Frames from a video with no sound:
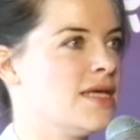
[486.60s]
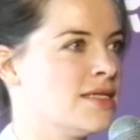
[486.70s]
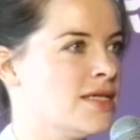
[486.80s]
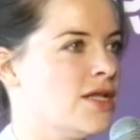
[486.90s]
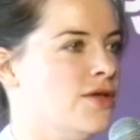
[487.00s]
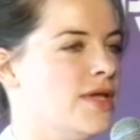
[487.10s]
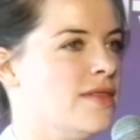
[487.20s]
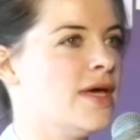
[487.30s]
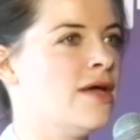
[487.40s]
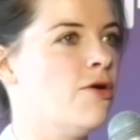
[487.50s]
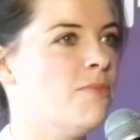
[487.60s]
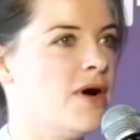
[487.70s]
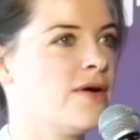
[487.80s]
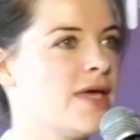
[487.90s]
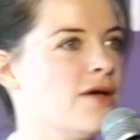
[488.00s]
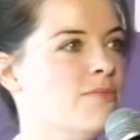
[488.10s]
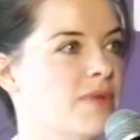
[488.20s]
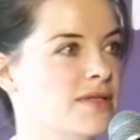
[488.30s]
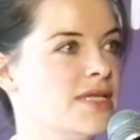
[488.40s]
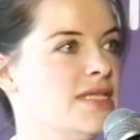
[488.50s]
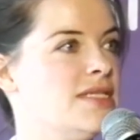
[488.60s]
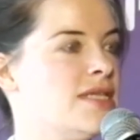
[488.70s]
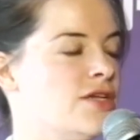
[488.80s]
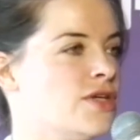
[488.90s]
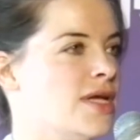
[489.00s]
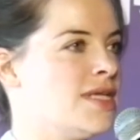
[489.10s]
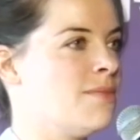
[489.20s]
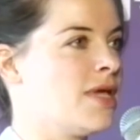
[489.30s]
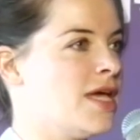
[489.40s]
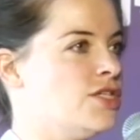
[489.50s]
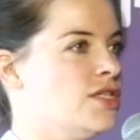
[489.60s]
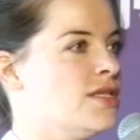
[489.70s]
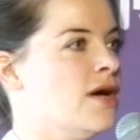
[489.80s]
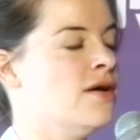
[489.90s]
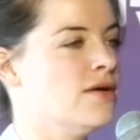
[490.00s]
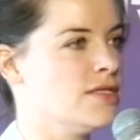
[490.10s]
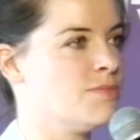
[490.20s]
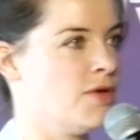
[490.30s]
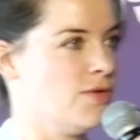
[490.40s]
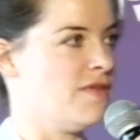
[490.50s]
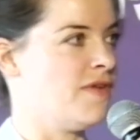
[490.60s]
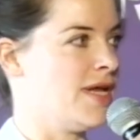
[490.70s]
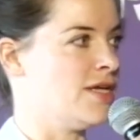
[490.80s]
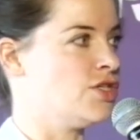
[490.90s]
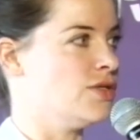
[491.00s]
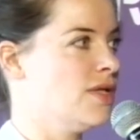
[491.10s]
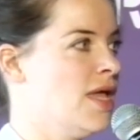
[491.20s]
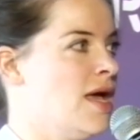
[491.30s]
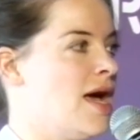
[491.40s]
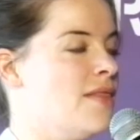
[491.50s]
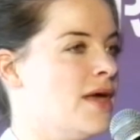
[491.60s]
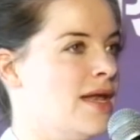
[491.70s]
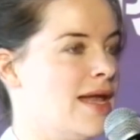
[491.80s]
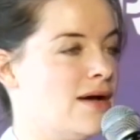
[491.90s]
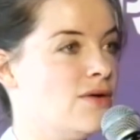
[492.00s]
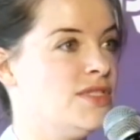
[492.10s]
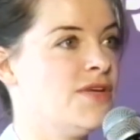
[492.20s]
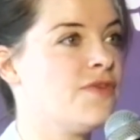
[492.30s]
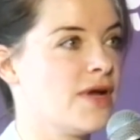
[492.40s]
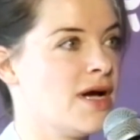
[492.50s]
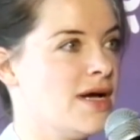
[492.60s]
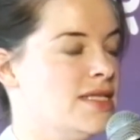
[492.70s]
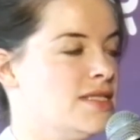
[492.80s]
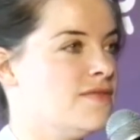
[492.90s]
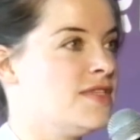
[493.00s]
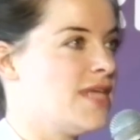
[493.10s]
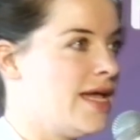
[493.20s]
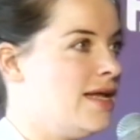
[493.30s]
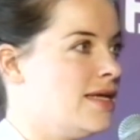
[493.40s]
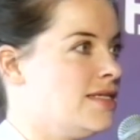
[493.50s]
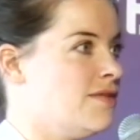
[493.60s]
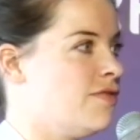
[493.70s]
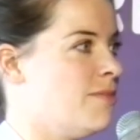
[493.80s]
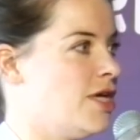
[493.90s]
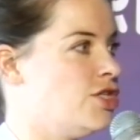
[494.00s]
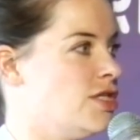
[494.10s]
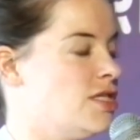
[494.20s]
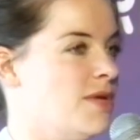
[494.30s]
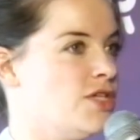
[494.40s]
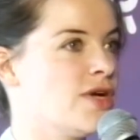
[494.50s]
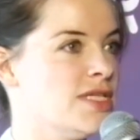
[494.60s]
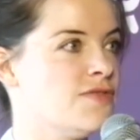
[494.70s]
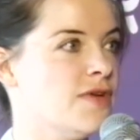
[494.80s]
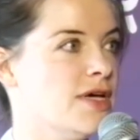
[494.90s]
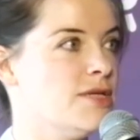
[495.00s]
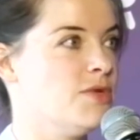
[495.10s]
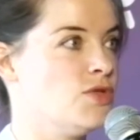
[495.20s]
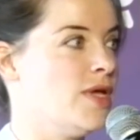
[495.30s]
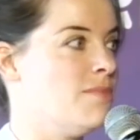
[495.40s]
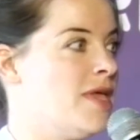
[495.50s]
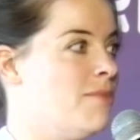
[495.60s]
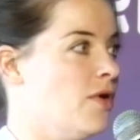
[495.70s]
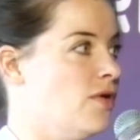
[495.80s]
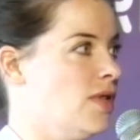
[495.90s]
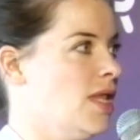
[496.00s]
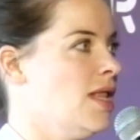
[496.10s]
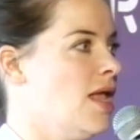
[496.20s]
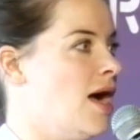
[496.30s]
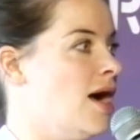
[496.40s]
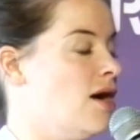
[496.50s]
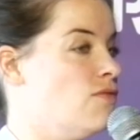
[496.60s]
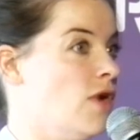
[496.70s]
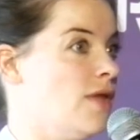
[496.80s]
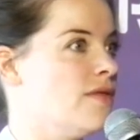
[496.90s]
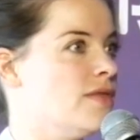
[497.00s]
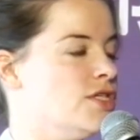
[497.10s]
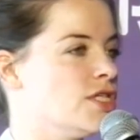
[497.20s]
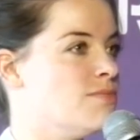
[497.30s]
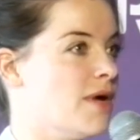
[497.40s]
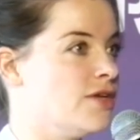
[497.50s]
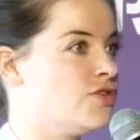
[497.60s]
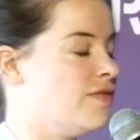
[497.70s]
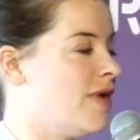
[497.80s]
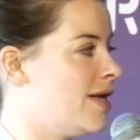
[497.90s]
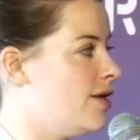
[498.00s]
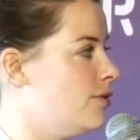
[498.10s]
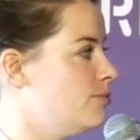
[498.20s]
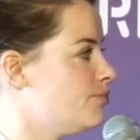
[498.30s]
us included, that are embarking on building decentralized applications that aren't purely financial and that allow different kinds of salient information to be transferred between people rather than just monetary value.